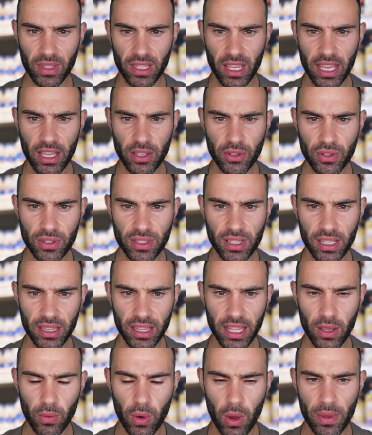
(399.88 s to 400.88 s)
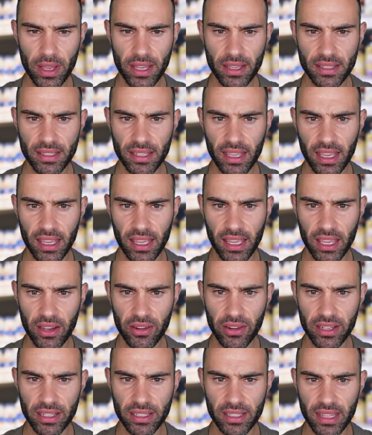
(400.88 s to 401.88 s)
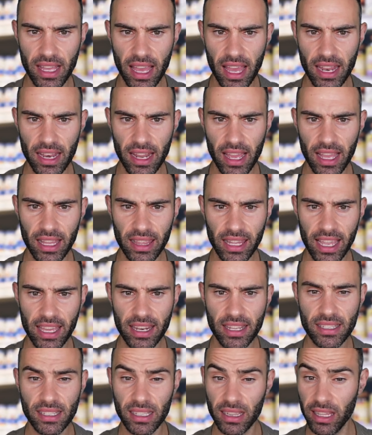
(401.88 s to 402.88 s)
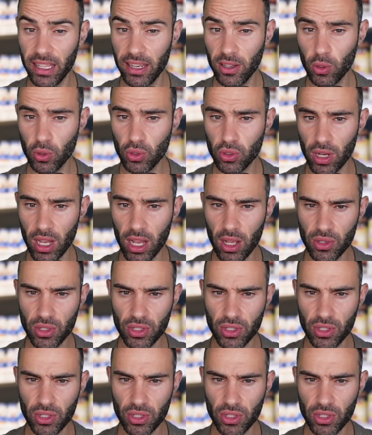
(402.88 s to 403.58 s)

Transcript: interestingly, what we can see here is that Helena's clinical trials